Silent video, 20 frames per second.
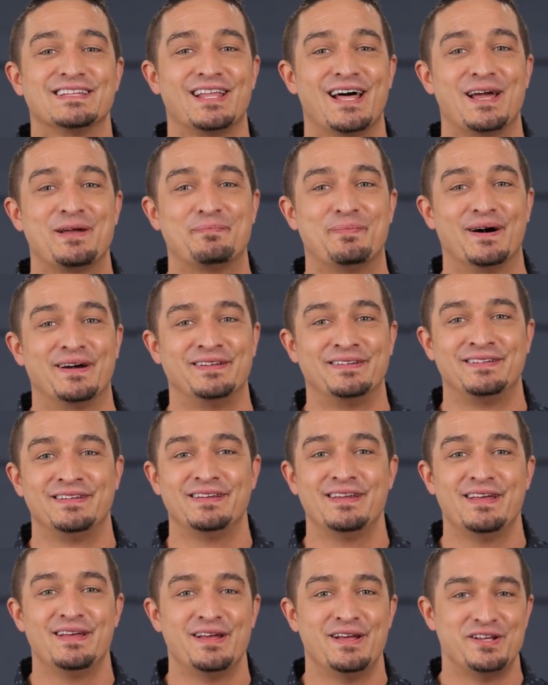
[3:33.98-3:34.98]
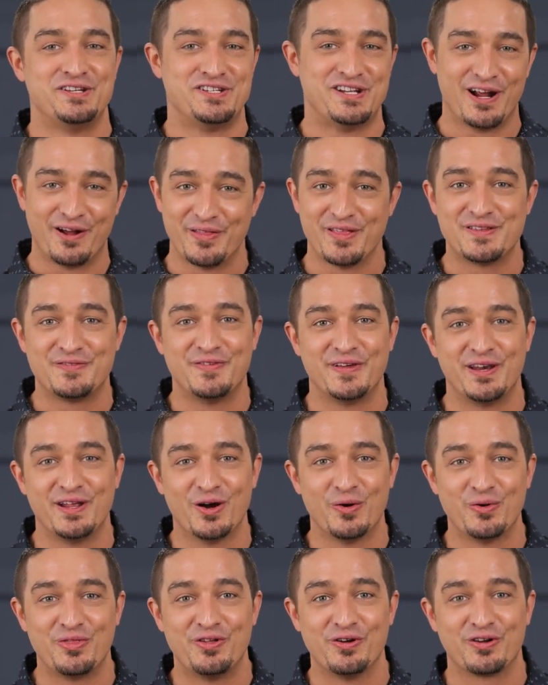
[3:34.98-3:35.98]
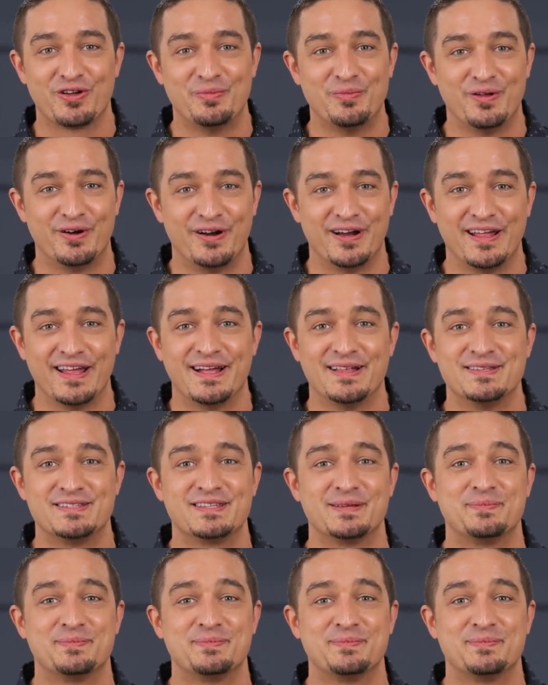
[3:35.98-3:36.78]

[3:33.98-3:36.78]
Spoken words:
the like button, share this video with your community, and